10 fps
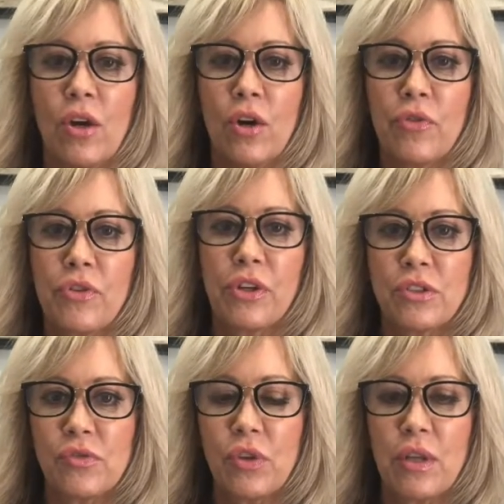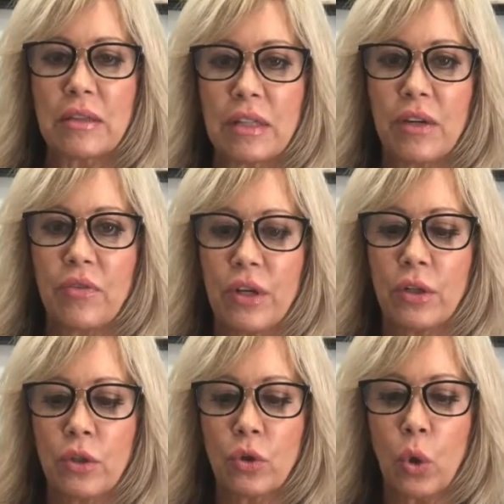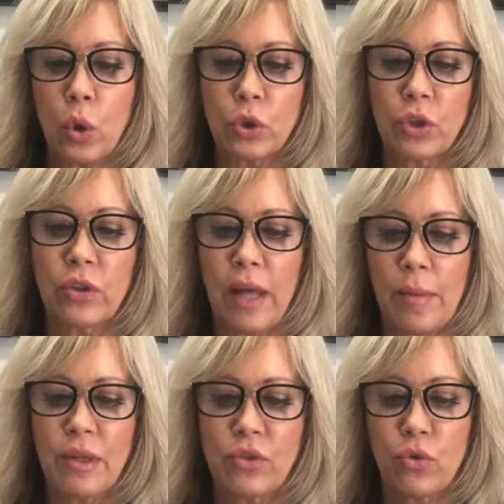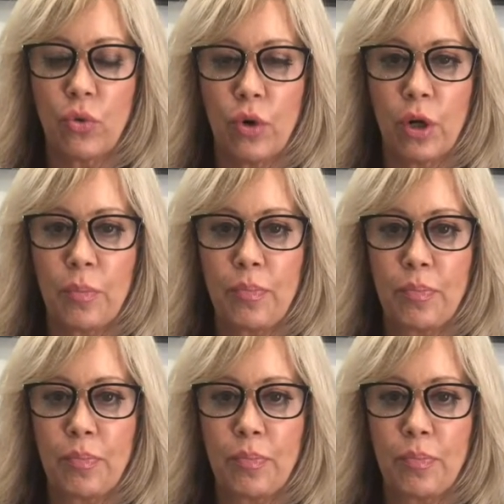For those of you that live in colder climates or